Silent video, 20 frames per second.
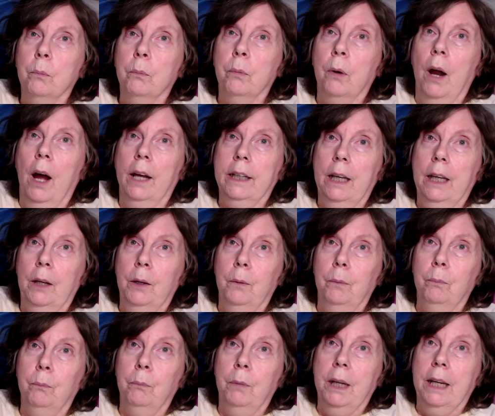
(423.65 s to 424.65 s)
Pragate
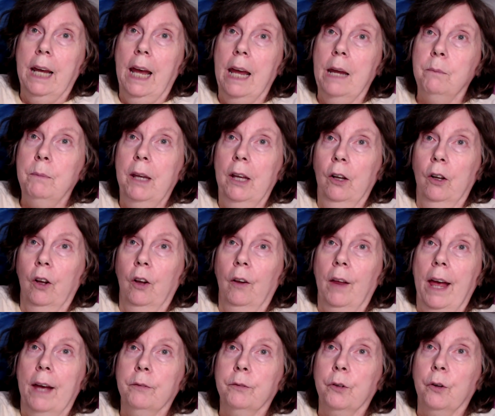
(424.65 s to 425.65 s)
became
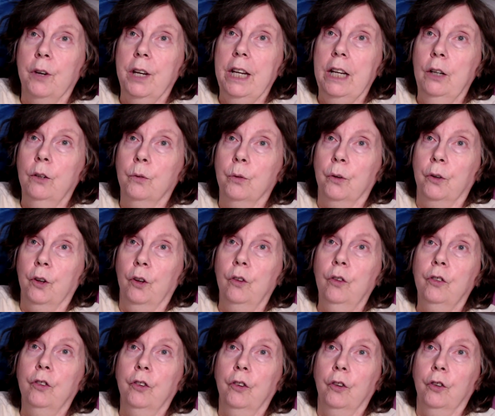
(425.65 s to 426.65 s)
ill after he
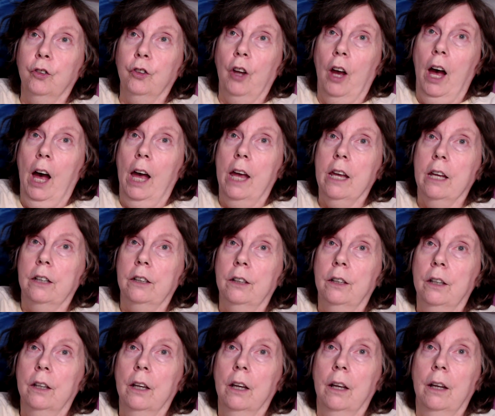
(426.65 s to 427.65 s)
introduced the giant.